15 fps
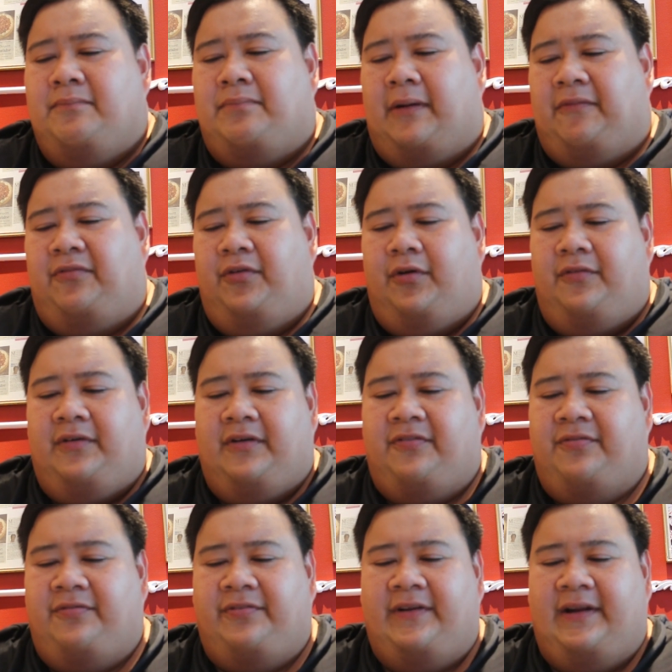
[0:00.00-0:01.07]
pavlova
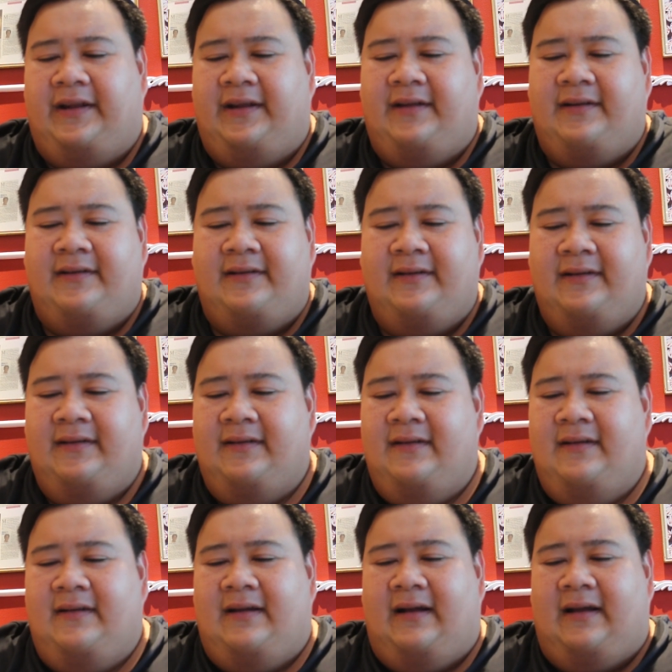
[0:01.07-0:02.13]
filling
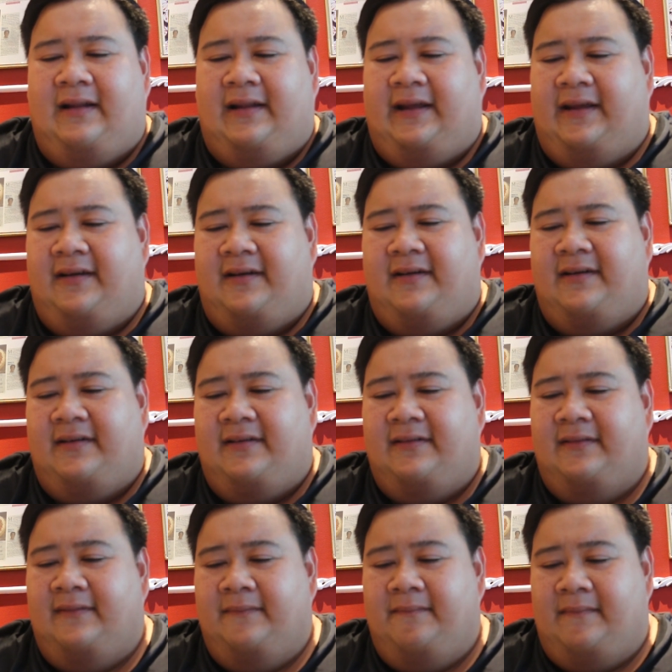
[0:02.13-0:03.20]
layer
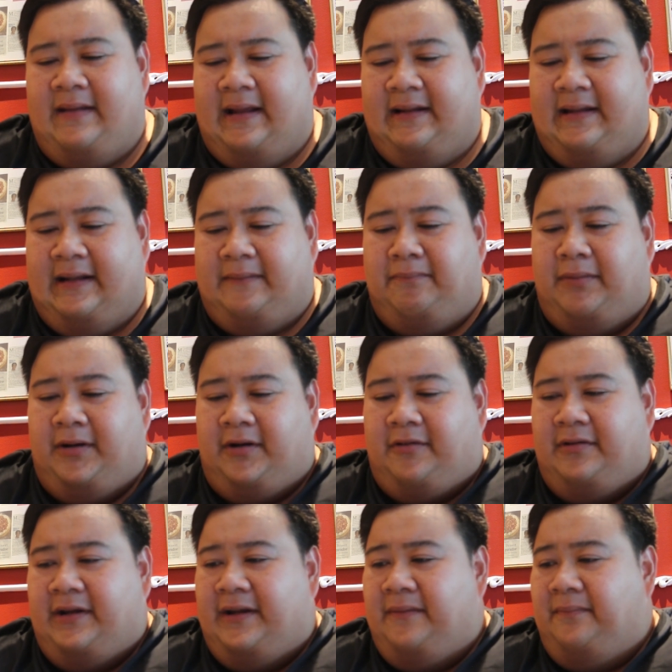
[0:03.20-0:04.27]
and that
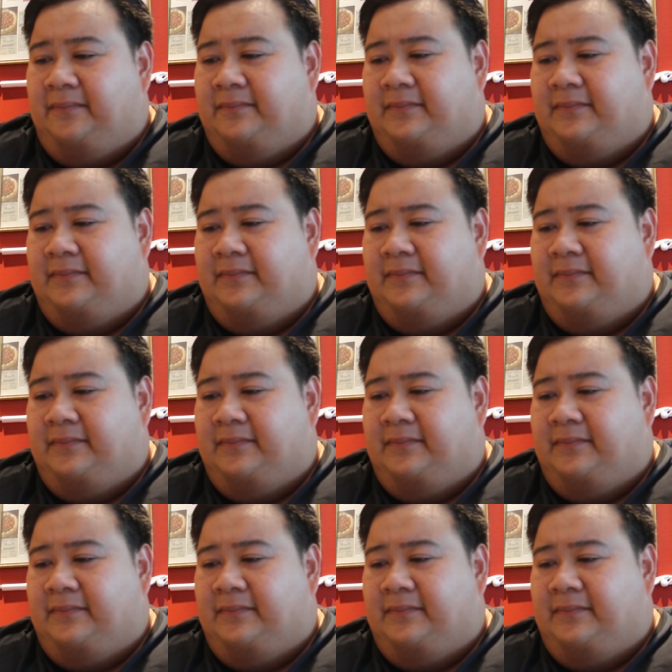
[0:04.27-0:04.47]
buttercream.